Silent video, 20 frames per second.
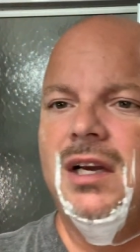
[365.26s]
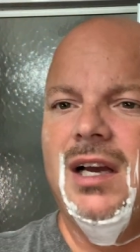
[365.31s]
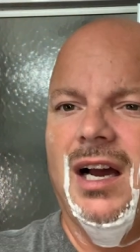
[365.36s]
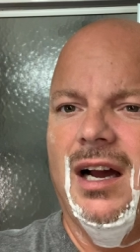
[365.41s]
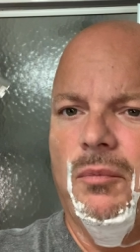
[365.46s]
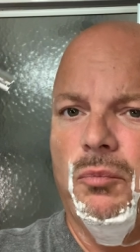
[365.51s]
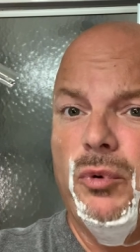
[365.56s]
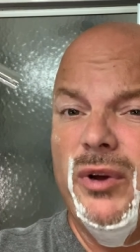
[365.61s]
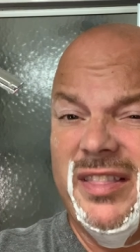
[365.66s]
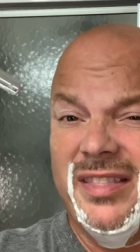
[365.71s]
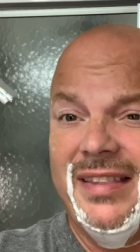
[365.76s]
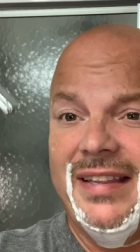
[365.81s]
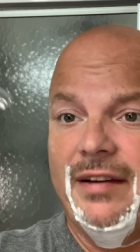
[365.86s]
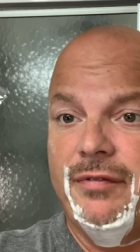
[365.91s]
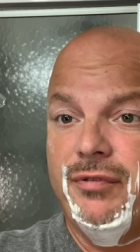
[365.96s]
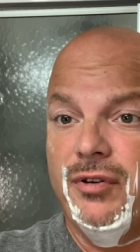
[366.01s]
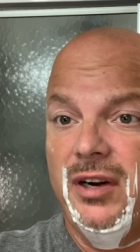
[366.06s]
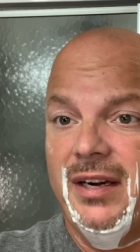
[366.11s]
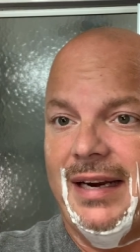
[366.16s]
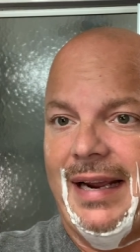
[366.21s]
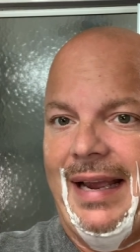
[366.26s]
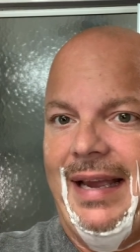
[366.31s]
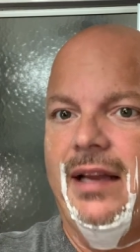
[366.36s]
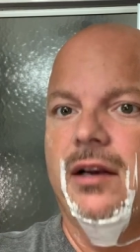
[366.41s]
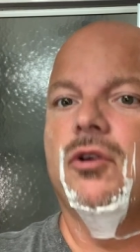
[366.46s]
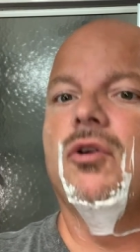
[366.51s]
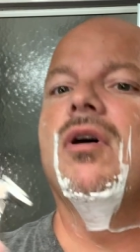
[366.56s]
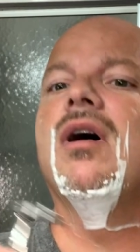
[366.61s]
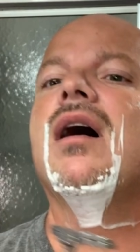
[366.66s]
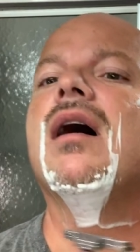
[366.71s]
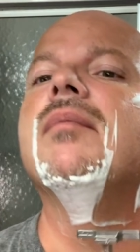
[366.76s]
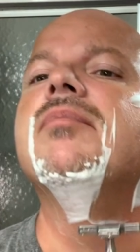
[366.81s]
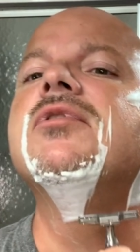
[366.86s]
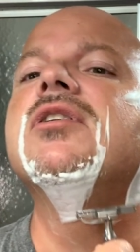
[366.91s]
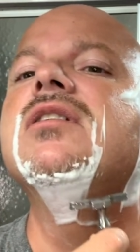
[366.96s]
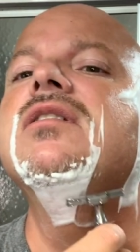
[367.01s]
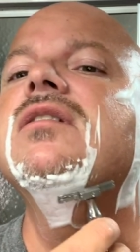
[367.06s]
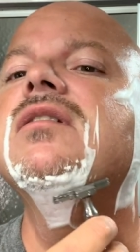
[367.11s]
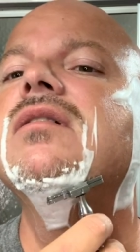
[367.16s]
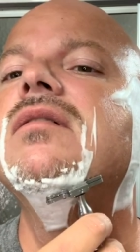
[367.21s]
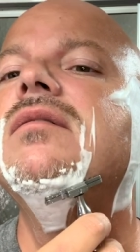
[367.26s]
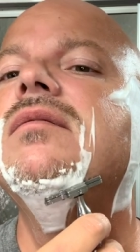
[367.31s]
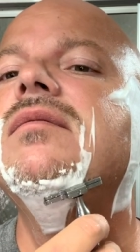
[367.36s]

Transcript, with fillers: um, with different handle options.